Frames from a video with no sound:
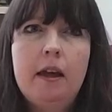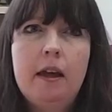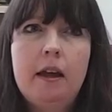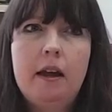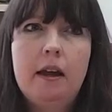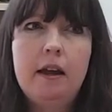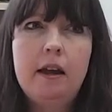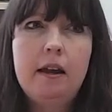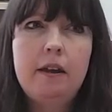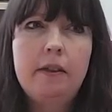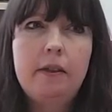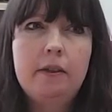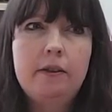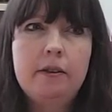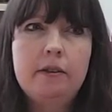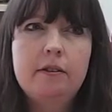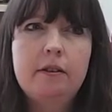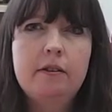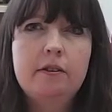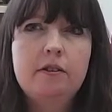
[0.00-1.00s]
In
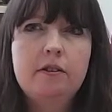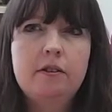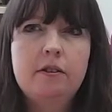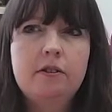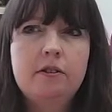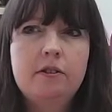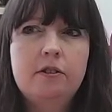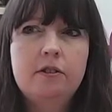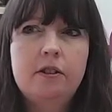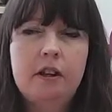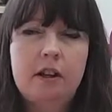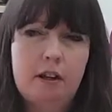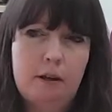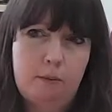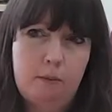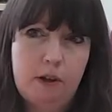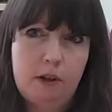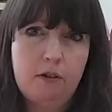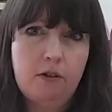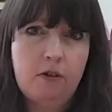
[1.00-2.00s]
this instance, it
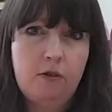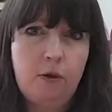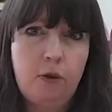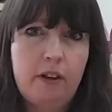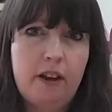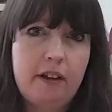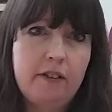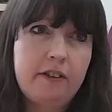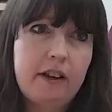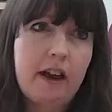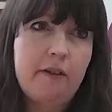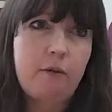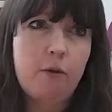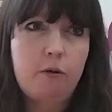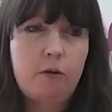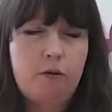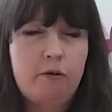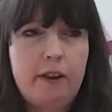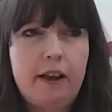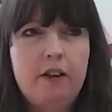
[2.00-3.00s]
can be useful then to have a
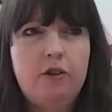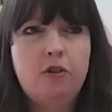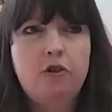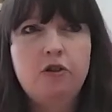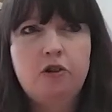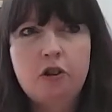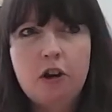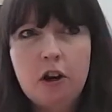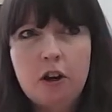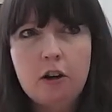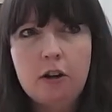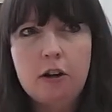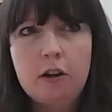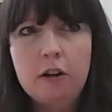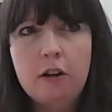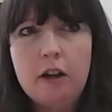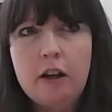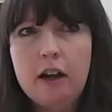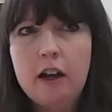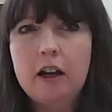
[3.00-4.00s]
reflection
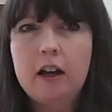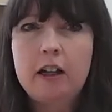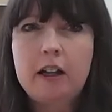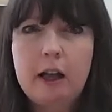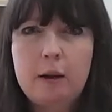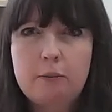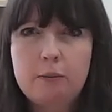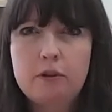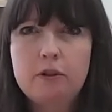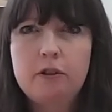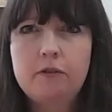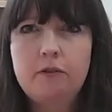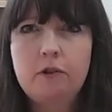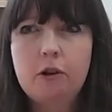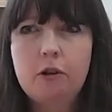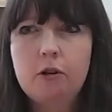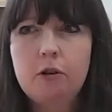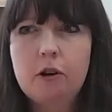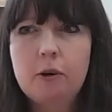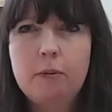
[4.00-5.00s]
journal, a collaborative
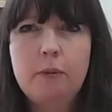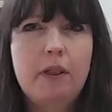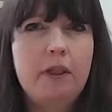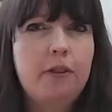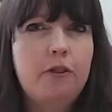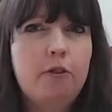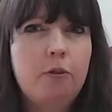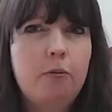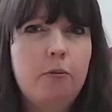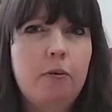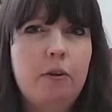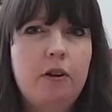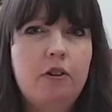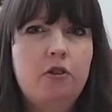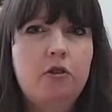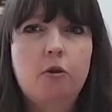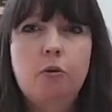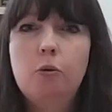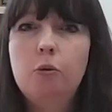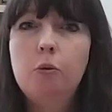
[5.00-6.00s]
document to
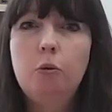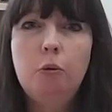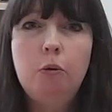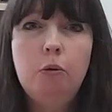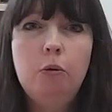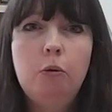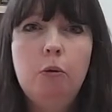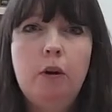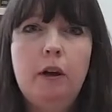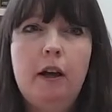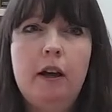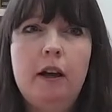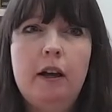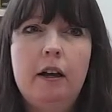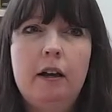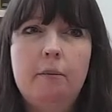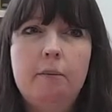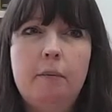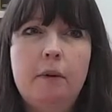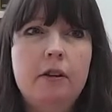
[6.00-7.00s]
which all
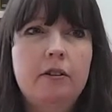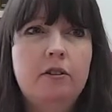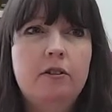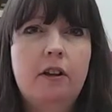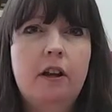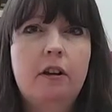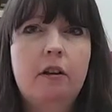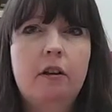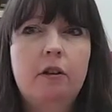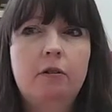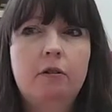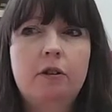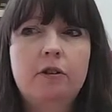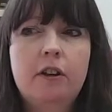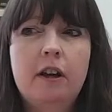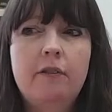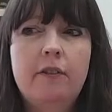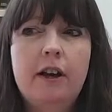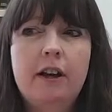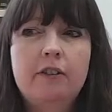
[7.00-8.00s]
um, stakeholders
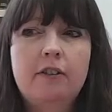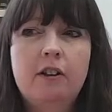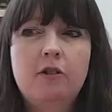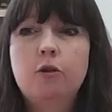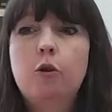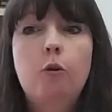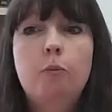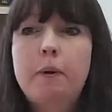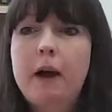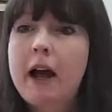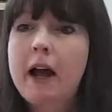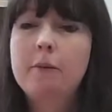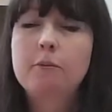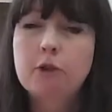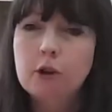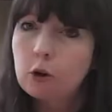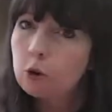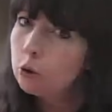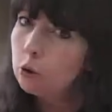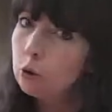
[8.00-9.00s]
have access, or perhaps
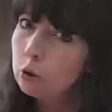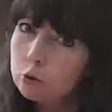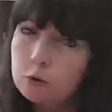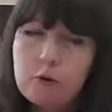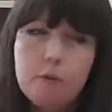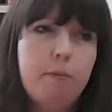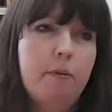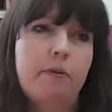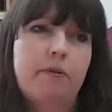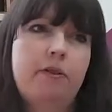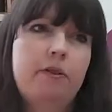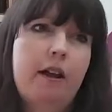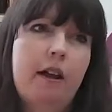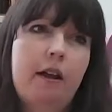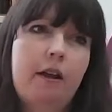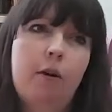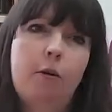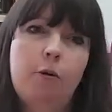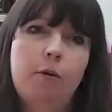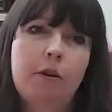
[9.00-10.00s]
a core group of
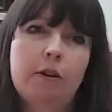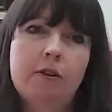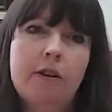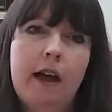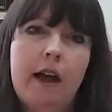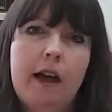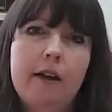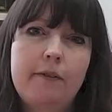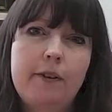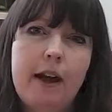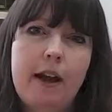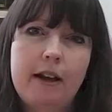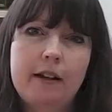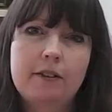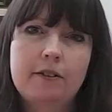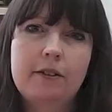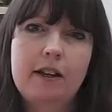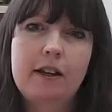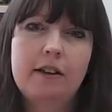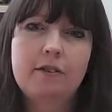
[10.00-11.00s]
stakeholders have
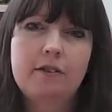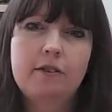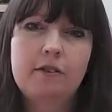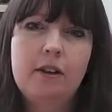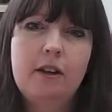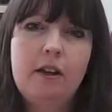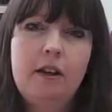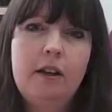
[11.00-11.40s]
access